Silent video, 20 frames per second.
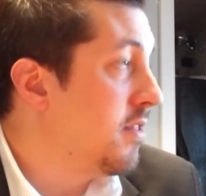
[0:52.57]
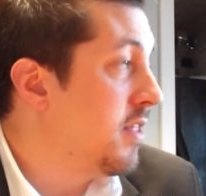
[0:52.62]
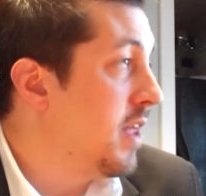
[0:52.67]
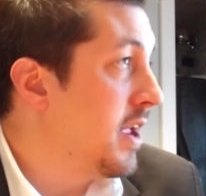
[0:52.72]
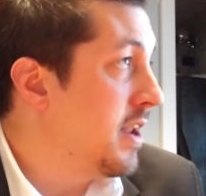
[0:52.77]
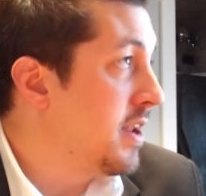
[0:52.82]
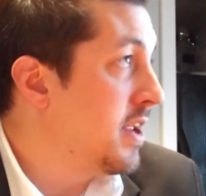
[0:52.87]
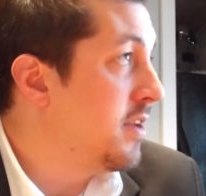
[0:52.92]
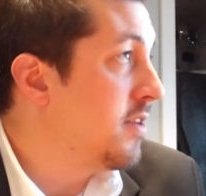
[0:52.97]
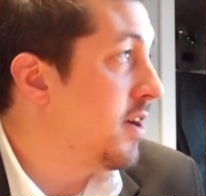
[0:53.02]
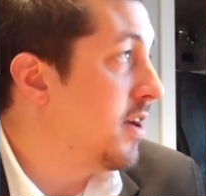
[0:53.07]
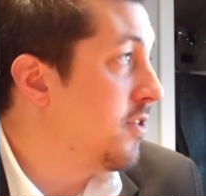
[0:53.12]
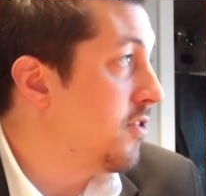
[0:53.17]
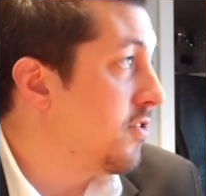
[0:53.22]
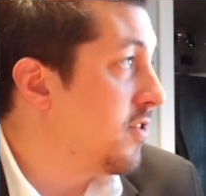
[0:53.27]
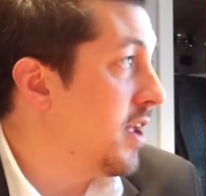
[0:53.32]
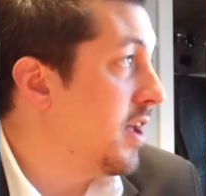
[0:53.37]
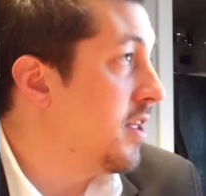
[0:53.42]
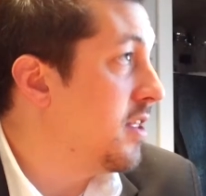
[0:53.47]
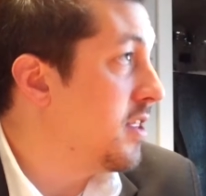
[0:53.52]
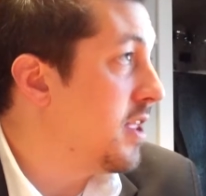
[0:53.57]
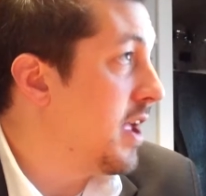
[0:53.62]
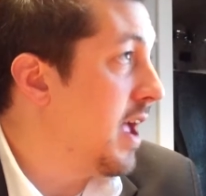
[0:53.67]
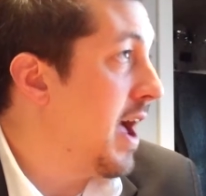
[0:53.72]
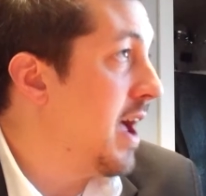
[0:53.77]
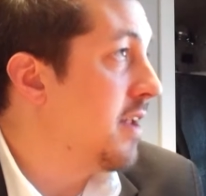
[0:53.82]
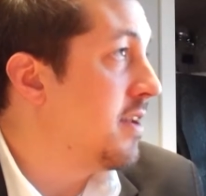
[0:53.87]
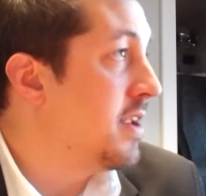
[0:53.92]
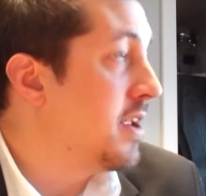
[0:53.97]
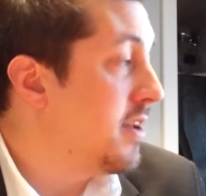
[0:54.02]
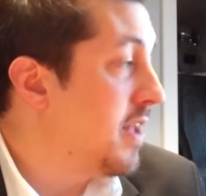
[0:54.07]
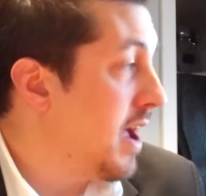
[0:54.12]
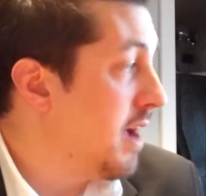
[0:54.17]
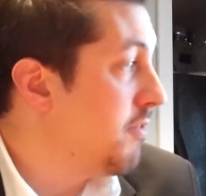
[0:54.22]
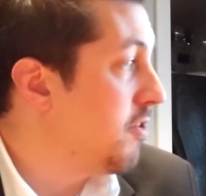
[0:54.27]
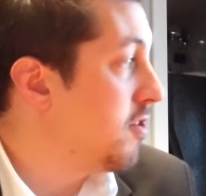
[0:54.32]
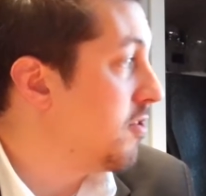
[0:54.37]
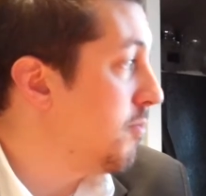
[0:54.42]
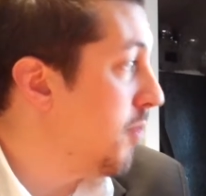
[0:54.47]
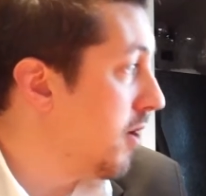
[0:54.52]
they need to understand that they need to
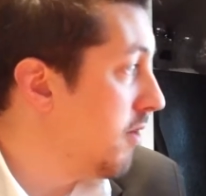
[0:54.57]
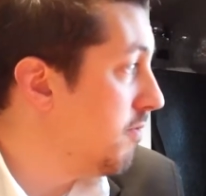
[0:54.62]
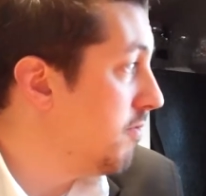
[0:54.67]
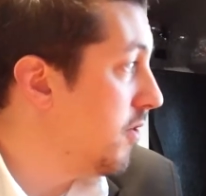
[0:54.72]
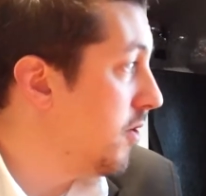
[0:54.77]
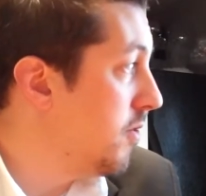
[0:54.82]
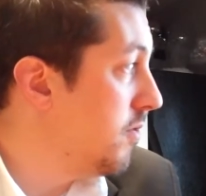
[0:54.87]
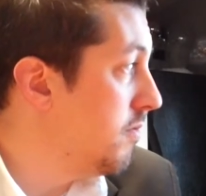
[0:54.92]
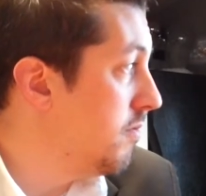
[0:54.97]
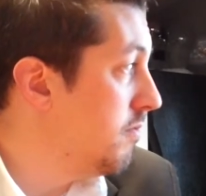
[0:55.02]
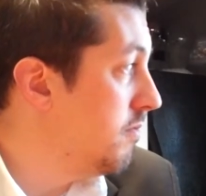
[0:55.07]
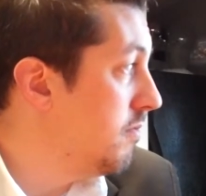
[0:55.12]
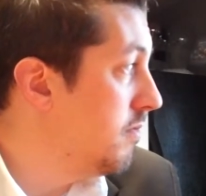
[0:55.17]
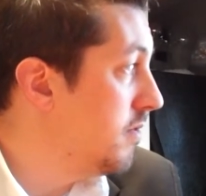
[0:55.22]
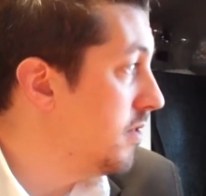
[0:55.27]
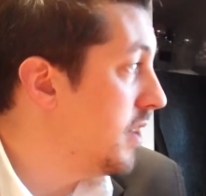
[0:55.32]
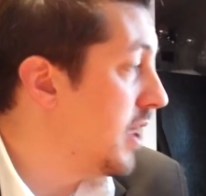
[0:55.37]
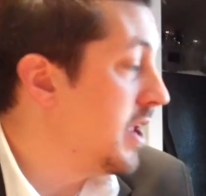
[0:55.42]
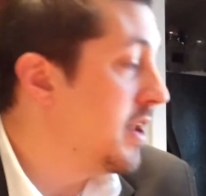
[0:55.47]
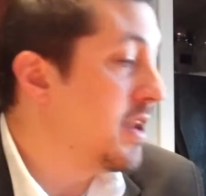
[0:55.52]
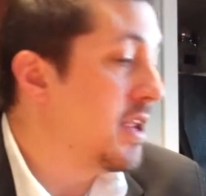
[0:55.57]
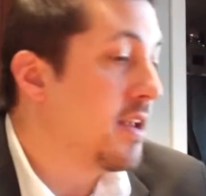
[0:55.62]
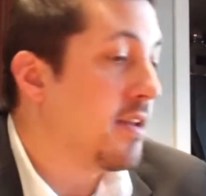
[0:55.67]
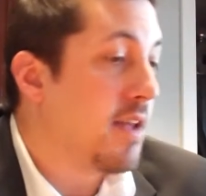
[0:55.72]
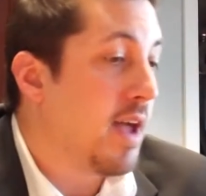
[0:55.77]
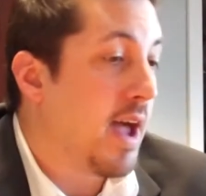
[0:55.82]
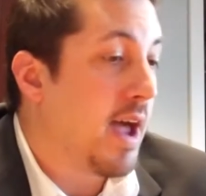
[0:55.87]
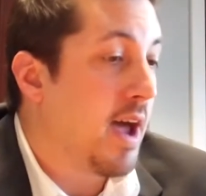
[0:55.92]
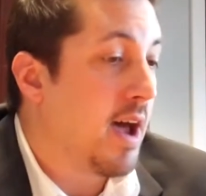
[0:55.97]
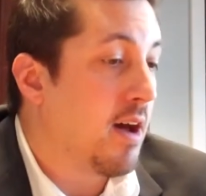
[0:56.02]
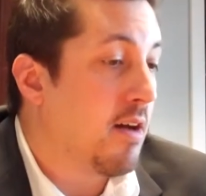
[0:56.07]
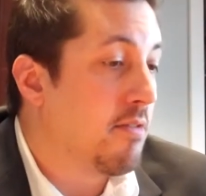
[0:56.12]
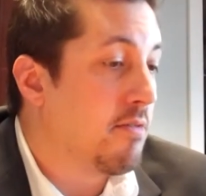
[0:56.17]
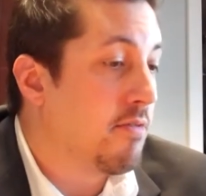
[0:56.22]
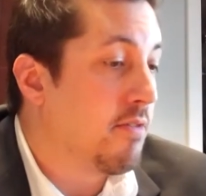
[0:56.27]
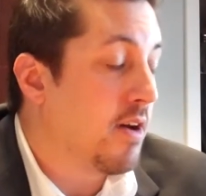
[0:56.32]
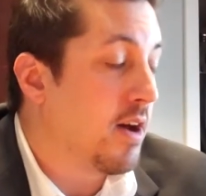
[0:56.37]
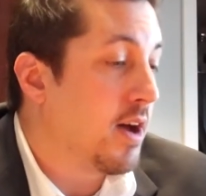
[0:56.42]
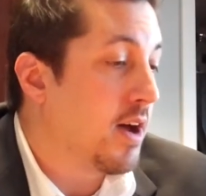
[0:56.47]
have a smartphone. They need to have